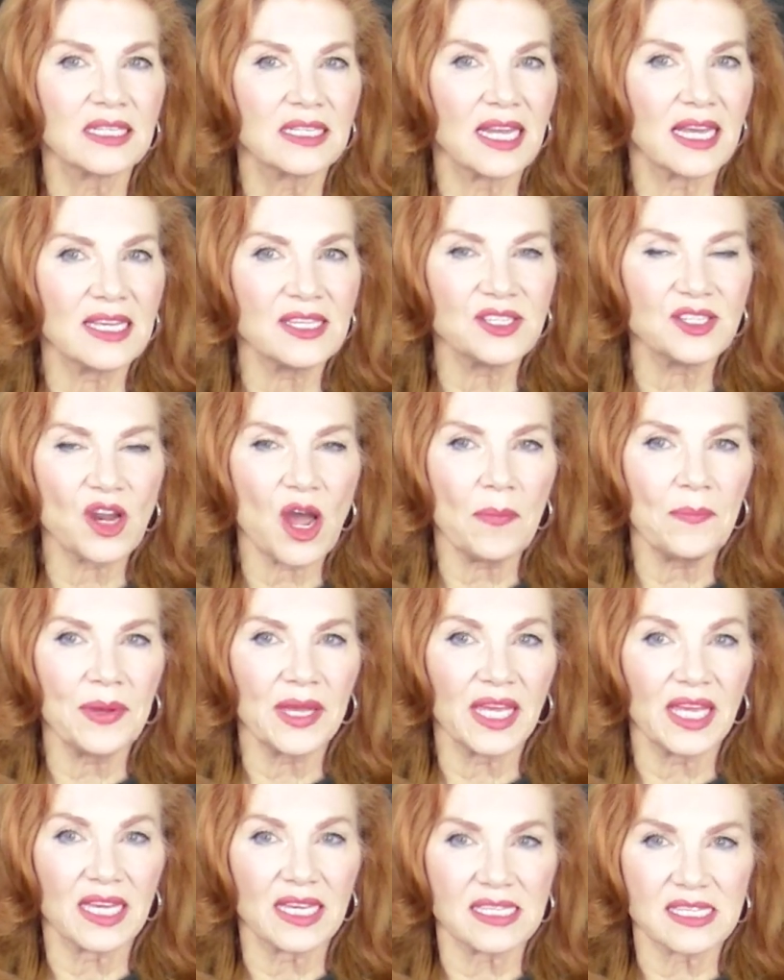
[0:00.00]
Today's
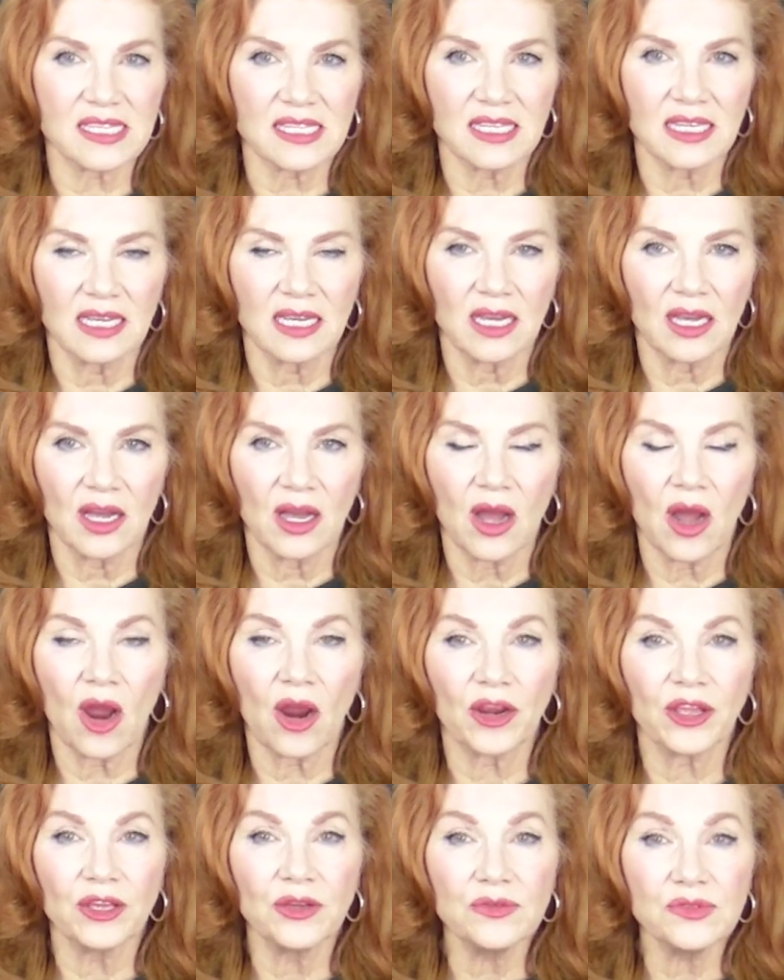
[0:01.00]
topic is,
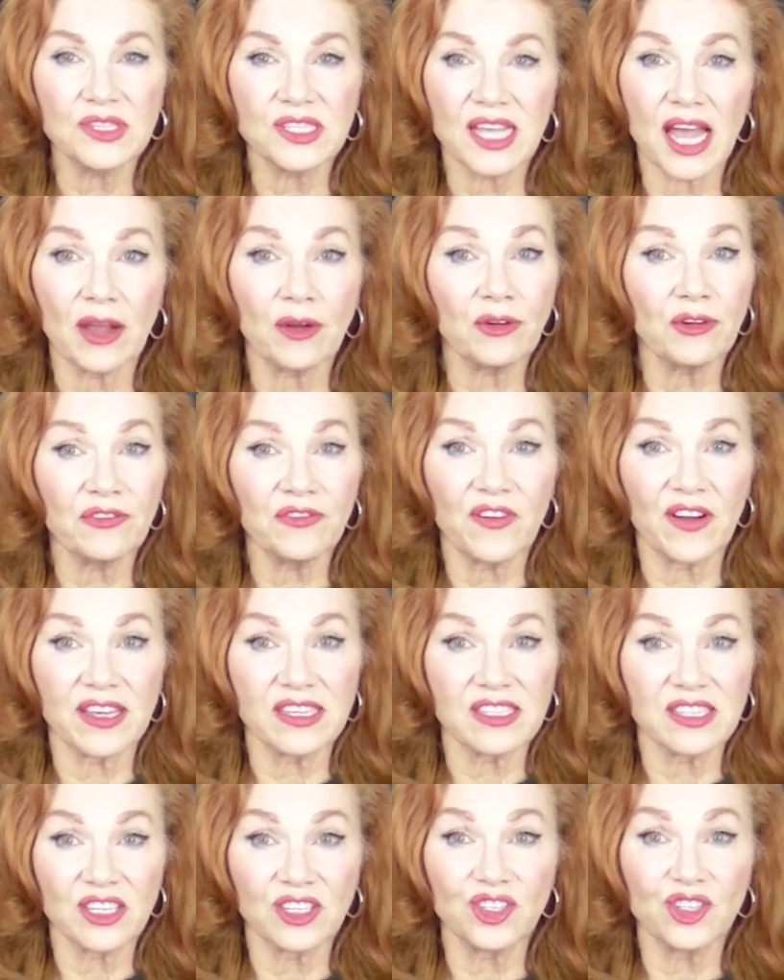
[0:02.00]
are you
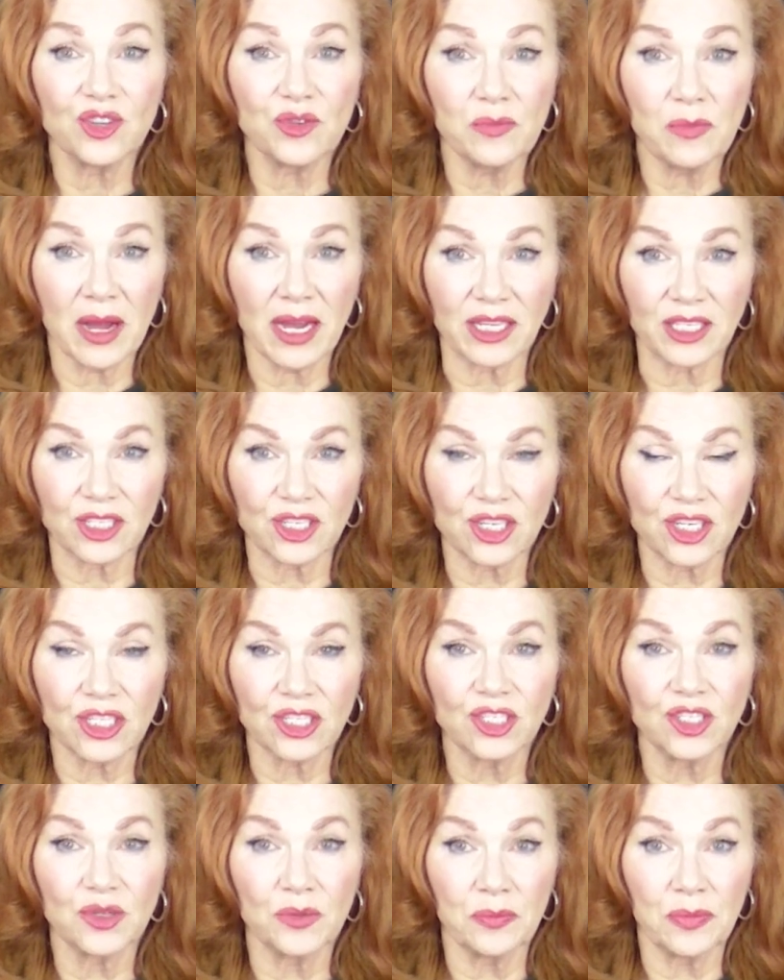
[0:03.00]
sacrificing too
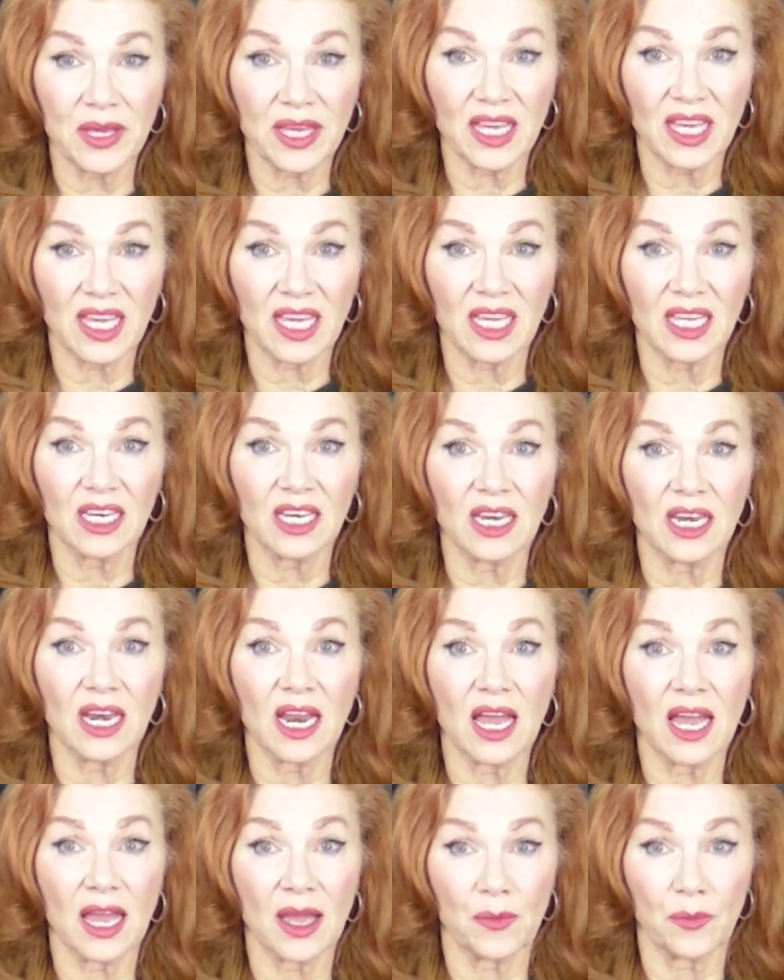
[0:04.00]
much to be in
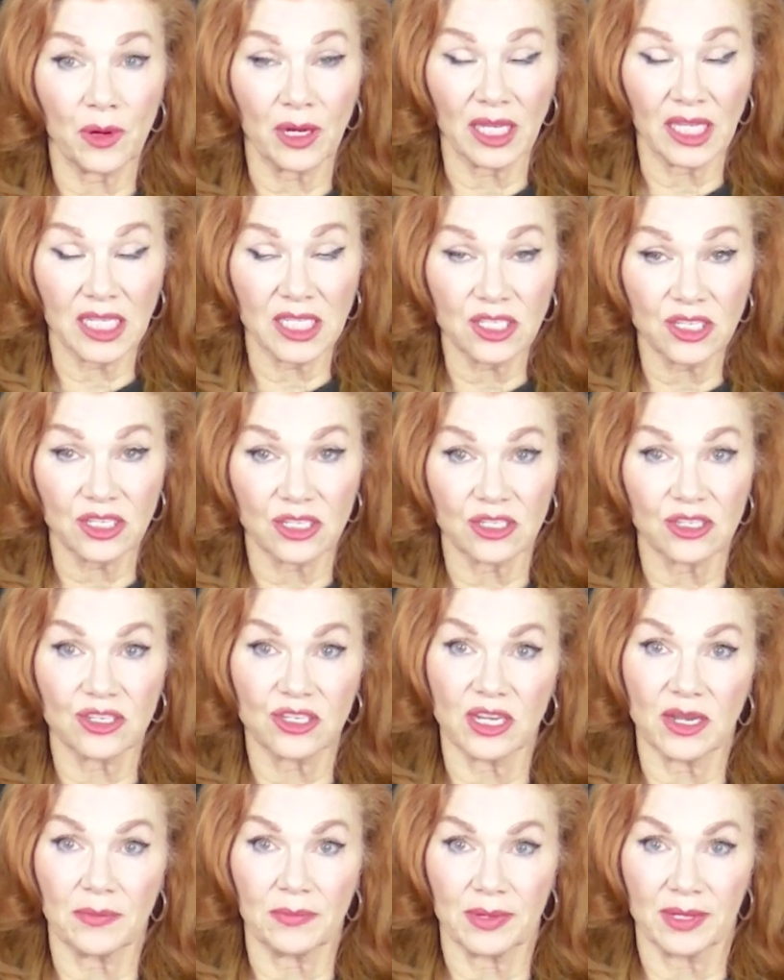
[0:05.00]
a
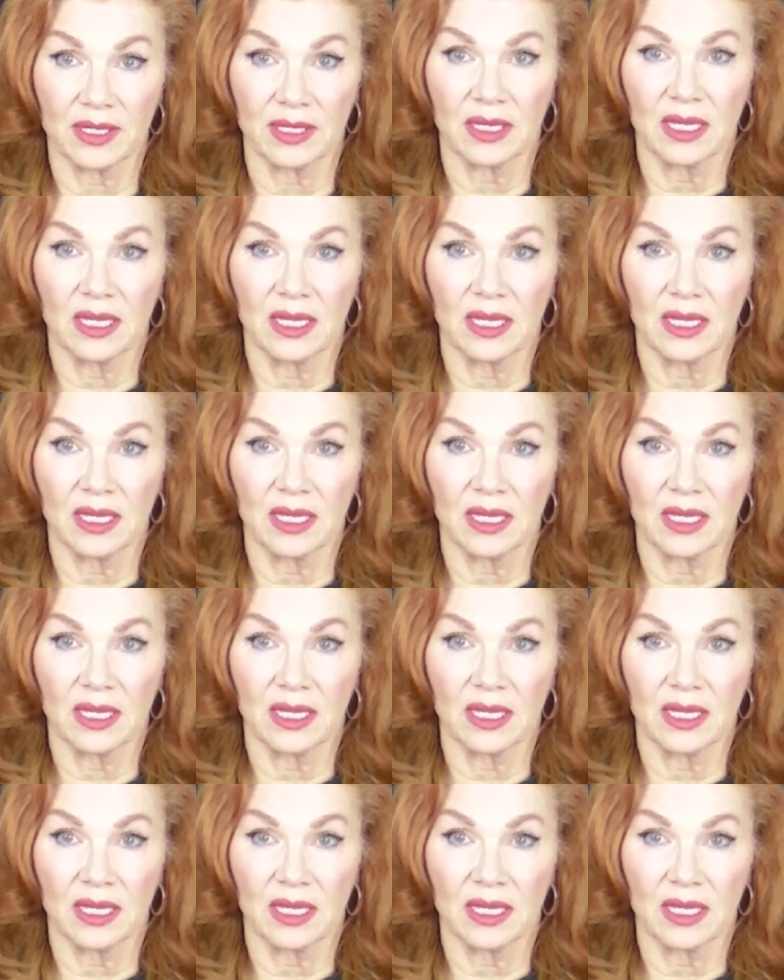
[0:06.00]
relationship?